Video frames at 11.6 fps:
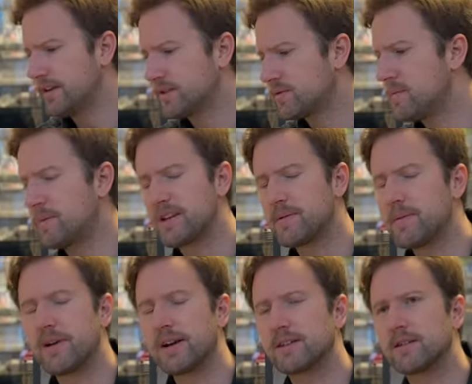just replace my
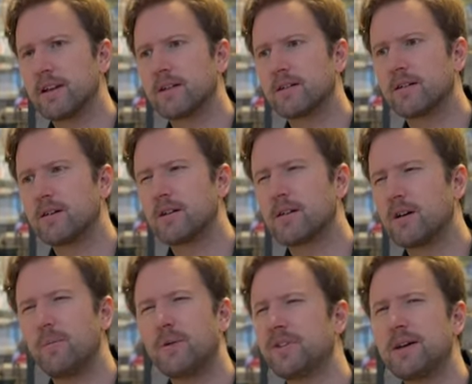bearings like a
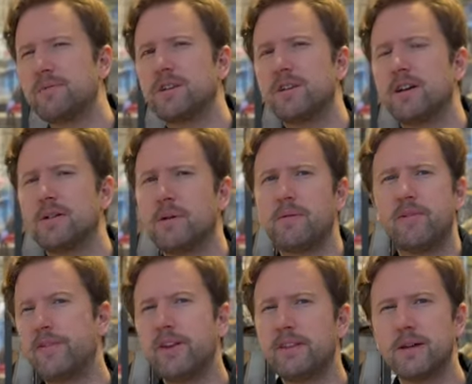couple times a year, maybe
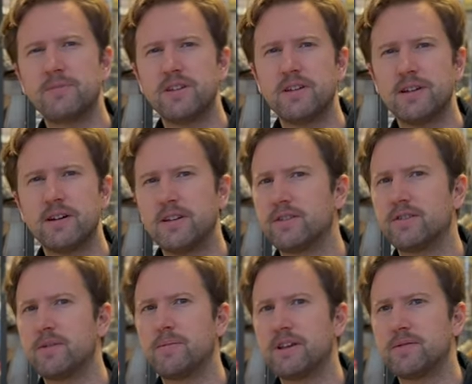3 times a year. I just
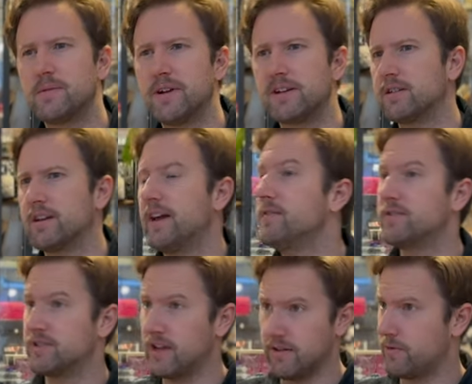replace my bearings and I even
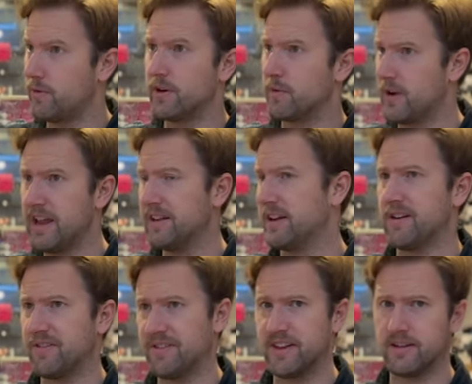skate through the rain and
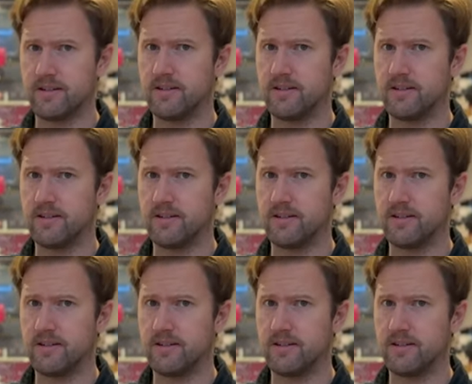everything. Yeah.